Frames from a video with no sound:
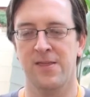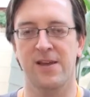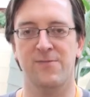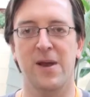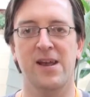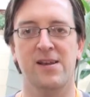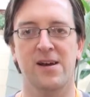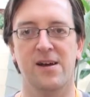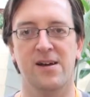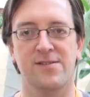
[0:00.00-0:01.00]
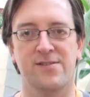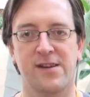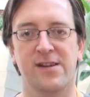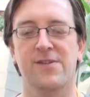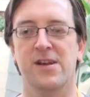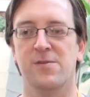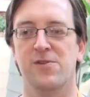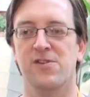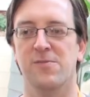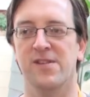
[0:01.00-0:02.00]
they've made significant
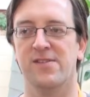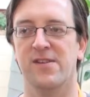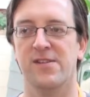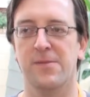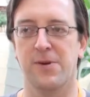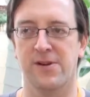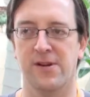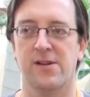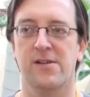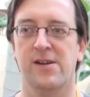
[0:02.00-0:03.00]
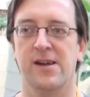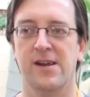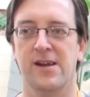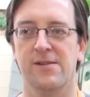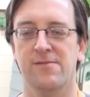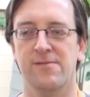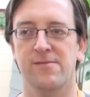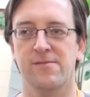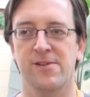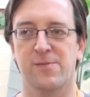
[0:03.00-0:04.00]
improvements, particularly
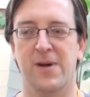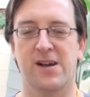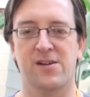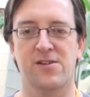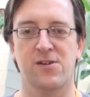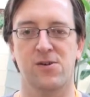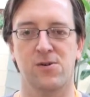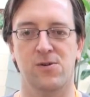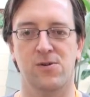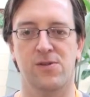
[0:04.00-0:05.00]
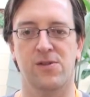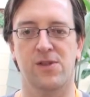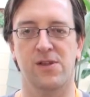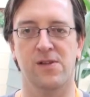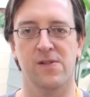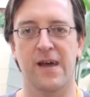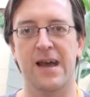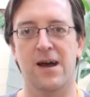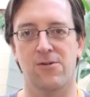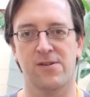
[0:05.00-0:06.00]
in respect to the
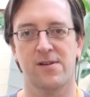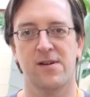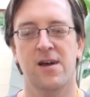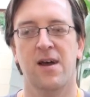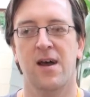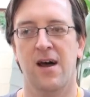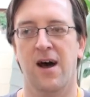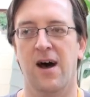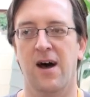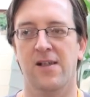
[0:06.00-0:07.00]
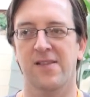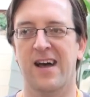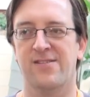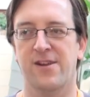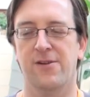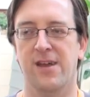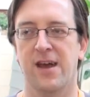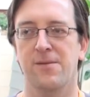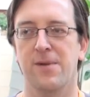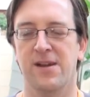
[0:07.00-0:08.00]
layout. Last year they
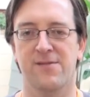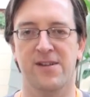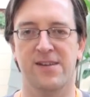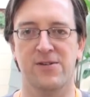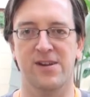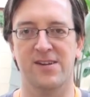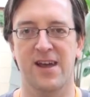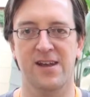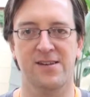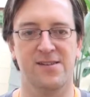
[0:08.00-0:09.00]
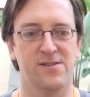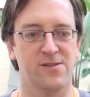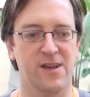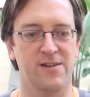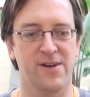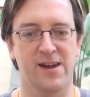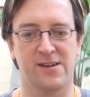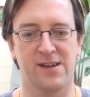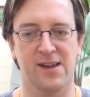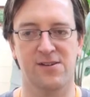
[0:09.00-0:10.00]
had main events out in a tent. It was kind of a
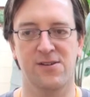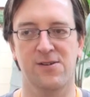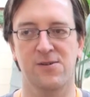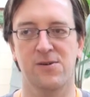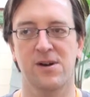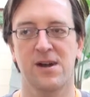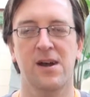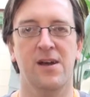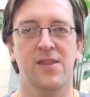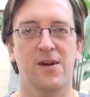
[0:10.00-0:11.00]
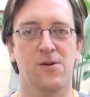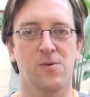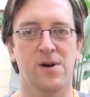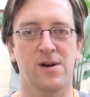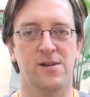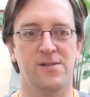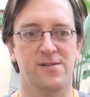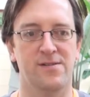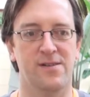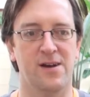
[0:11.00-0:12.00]
hike to get to. There
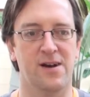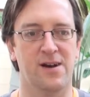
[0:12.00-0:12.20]
was